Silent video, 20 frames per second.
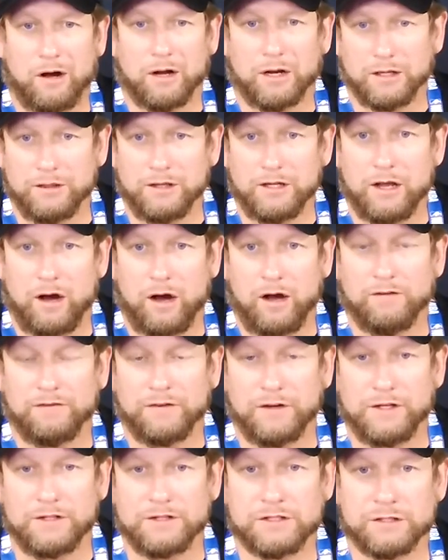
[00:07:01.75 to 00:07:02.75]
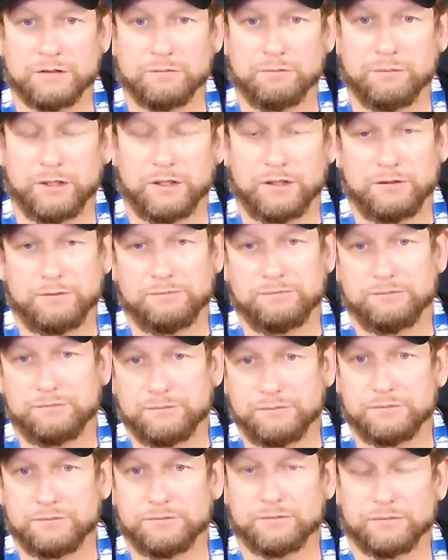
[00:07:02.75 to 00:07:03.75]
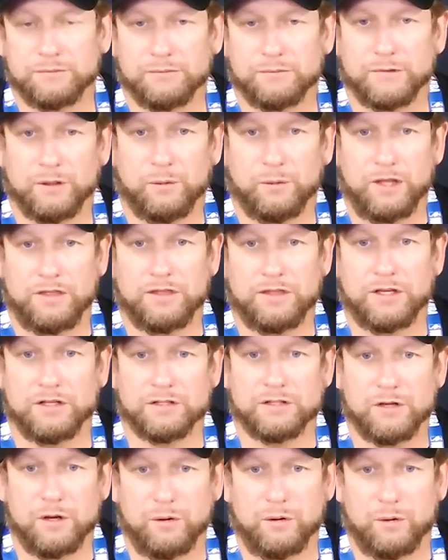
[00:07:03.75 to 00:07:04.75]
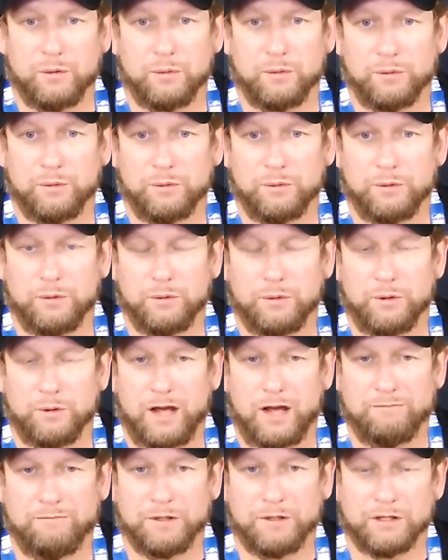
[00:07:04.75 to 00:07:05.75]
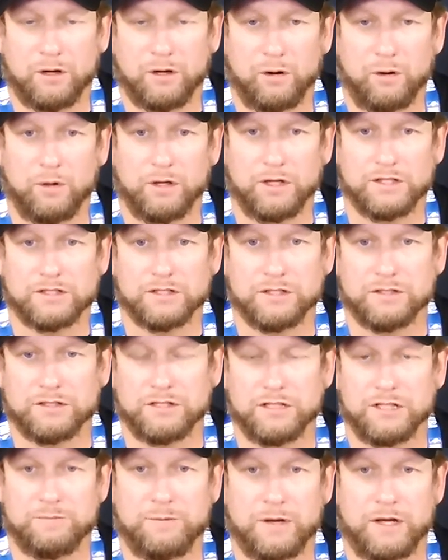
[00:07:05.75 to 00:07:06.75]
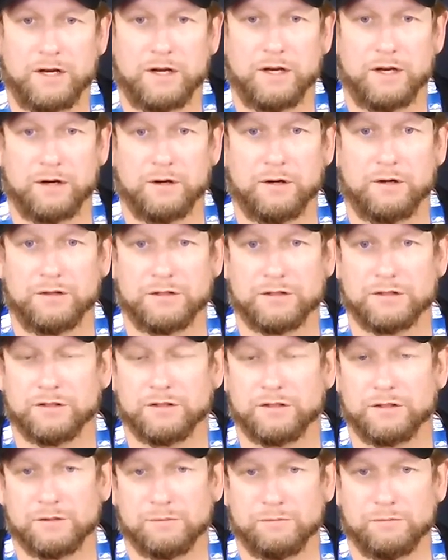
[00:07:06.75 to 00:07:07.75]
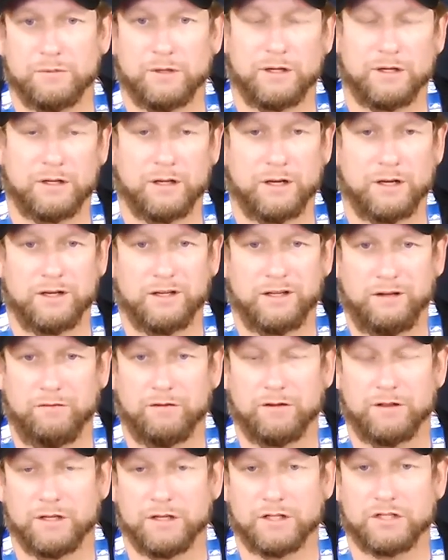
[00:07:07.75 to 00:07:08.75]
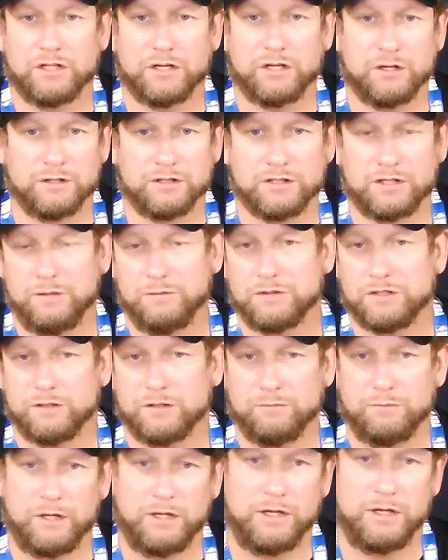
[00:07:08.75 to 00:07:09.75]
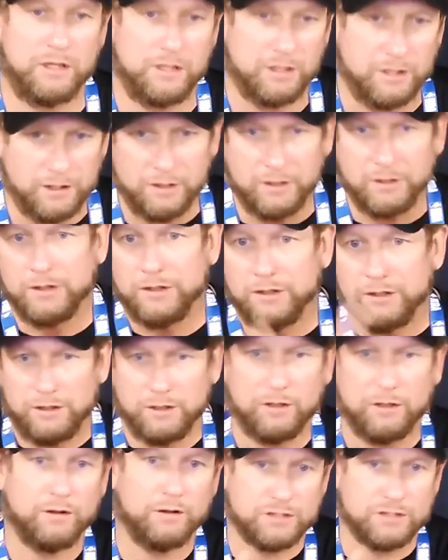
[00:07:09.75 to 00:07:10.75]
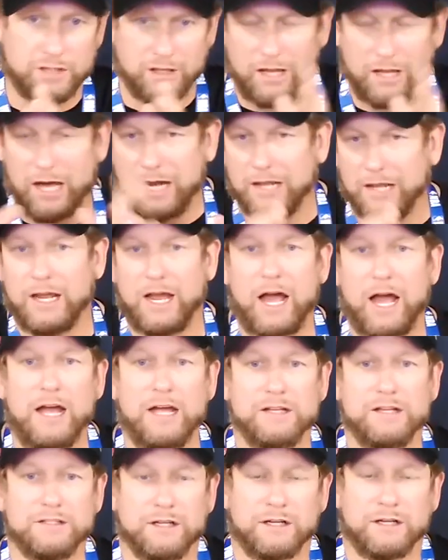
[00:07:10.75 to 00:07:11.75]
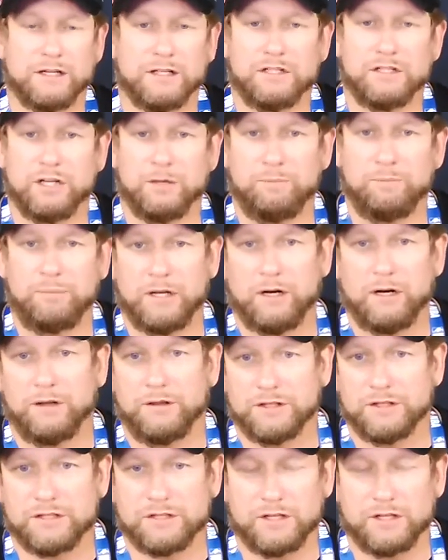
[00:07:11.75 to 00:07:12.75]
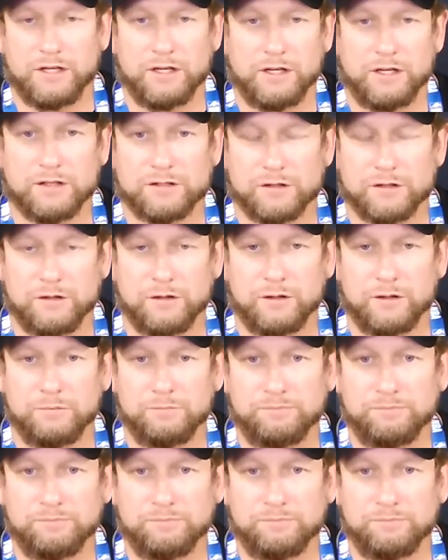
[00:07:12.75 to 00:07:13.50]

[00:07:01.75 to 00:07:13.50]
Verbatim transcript: in the offense, but the way things go have been going since he's been here, it's it's and, and even this year it seems to be you know there's a lot of guys that can chip in on this thing so